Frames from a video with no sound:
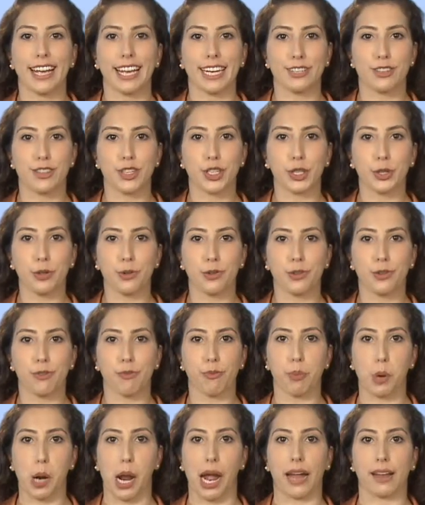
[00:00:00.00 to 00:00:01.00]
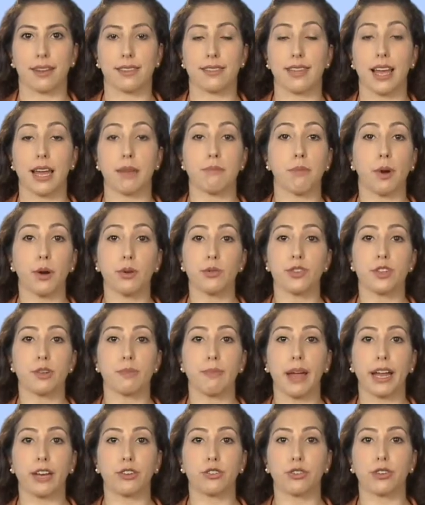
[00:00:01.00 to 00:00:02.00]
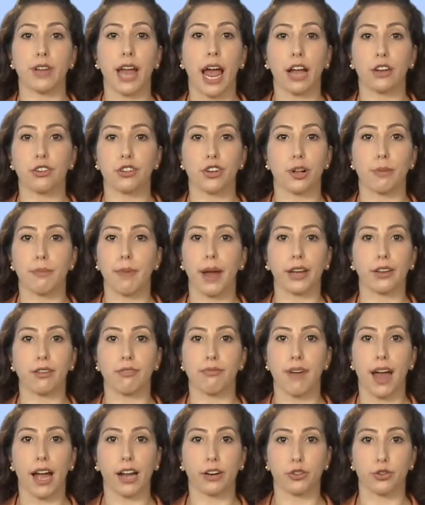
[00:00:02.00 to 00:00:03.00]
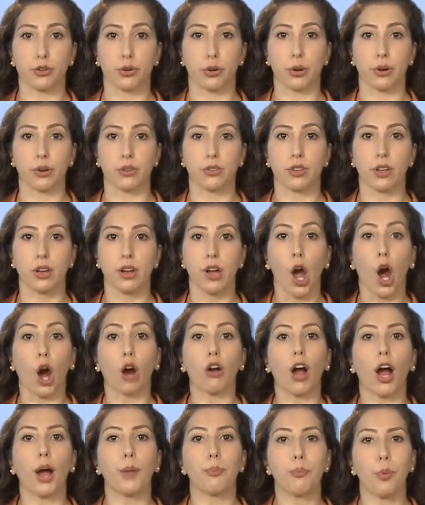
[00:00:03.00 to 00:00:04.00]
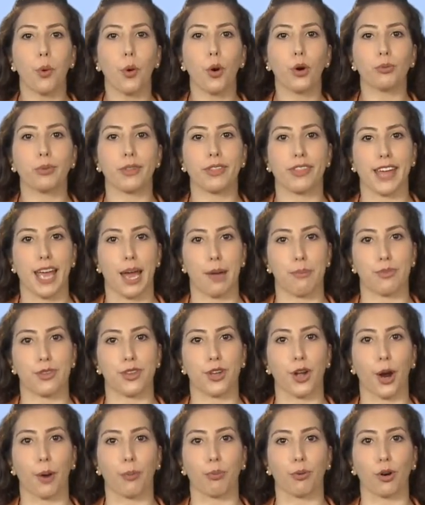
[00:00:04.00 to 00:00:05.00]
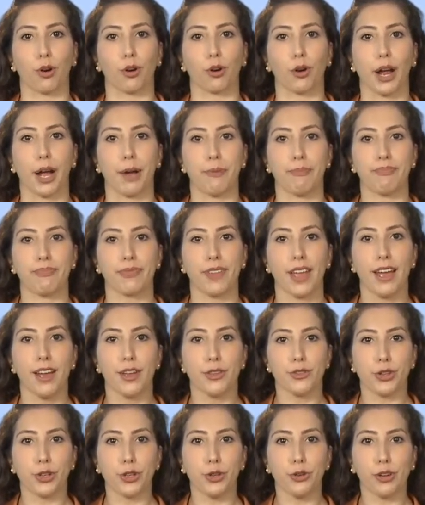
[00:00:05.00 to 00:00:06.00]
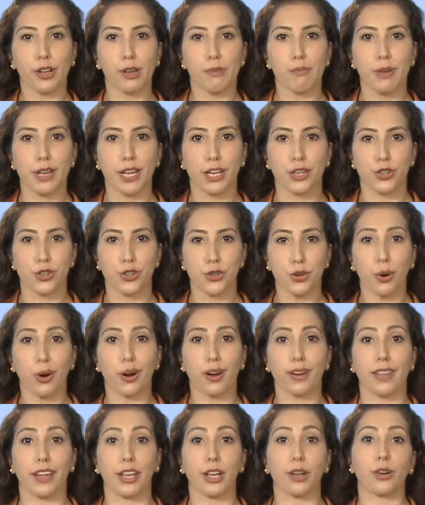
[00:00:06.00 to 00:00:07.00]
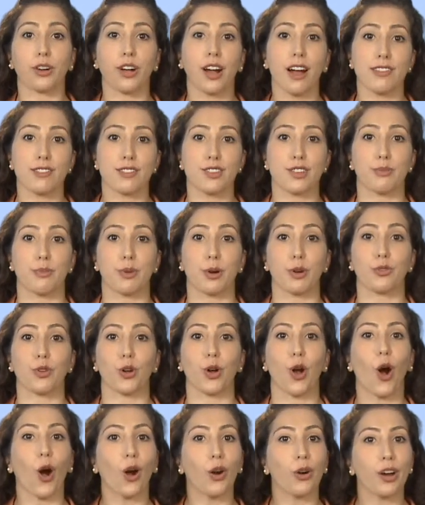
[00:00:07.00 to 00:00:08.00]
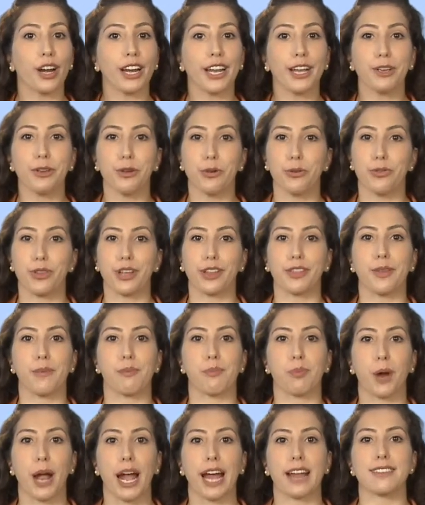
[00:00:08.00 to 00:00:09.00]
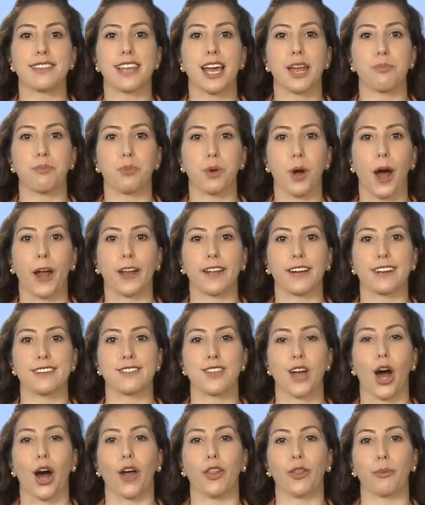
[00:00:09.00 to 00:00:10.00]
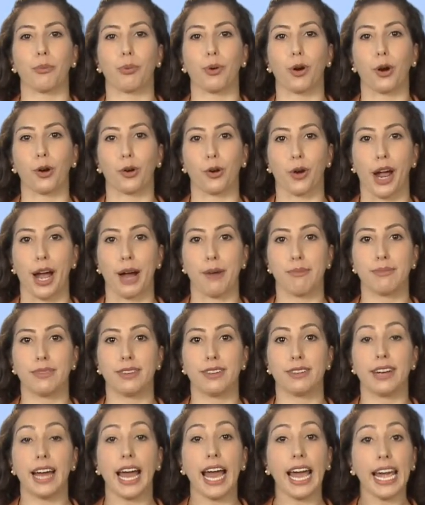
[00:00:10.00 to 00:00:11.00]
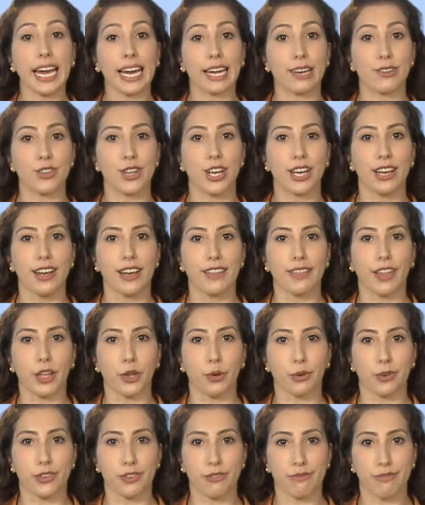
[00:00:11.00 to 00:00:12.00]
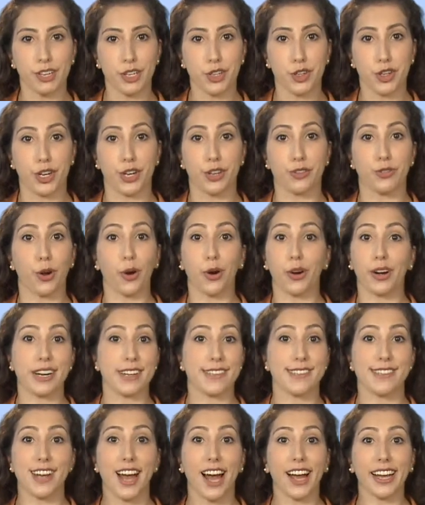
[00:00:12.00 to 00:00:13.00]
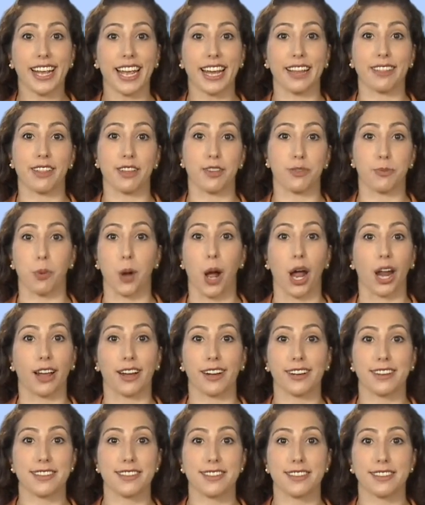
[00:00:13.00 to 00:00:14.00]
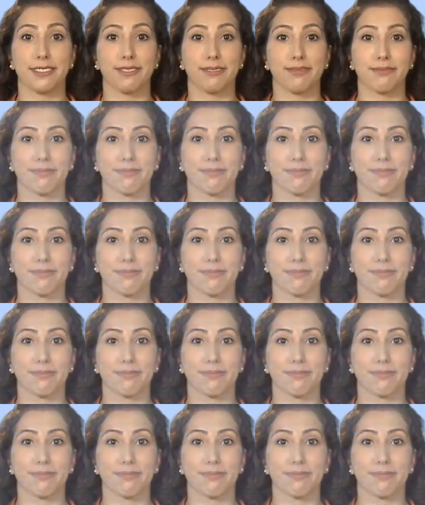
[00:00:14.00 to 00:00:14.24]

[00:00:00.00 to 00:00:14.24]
exclusive brands and most major national manufacturers are on board with the MCR program, so you can be assured that your customers are already using the brands and products on the program, and that your division is already stocking these products.